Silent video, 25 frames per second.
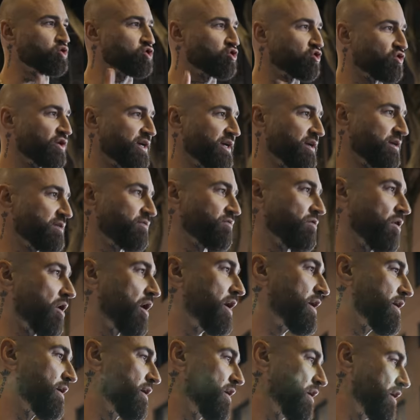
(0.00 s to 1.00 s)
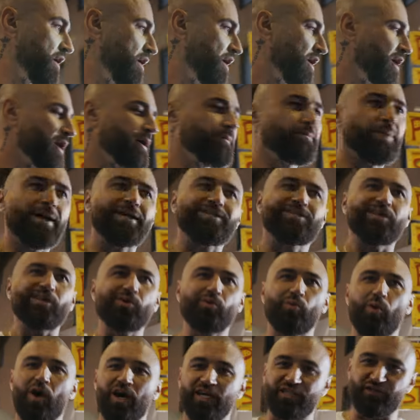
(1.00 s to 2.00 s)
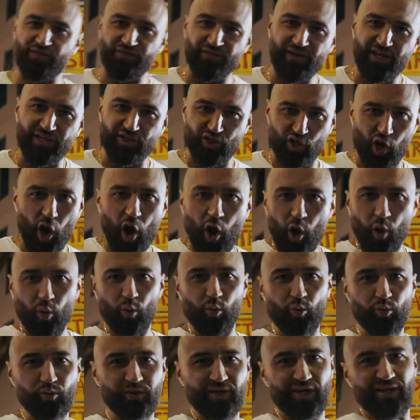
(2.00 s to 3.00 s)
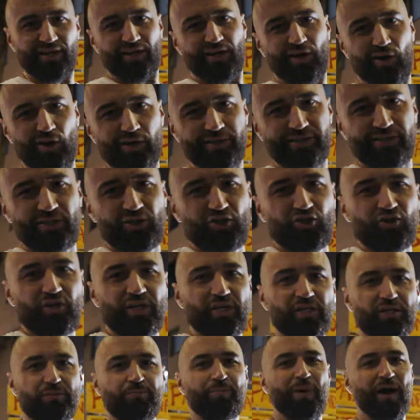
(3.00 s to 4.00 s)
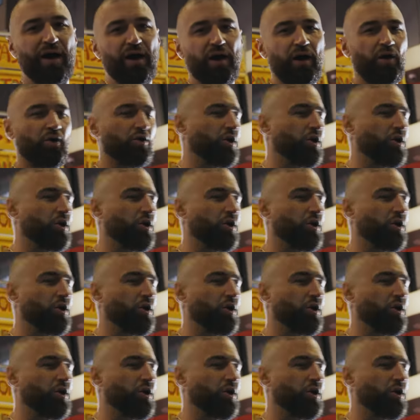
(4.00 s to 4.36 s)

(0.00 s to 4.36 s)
drink, right? But I tell you what, it's cold and they're icy drinks, but I'll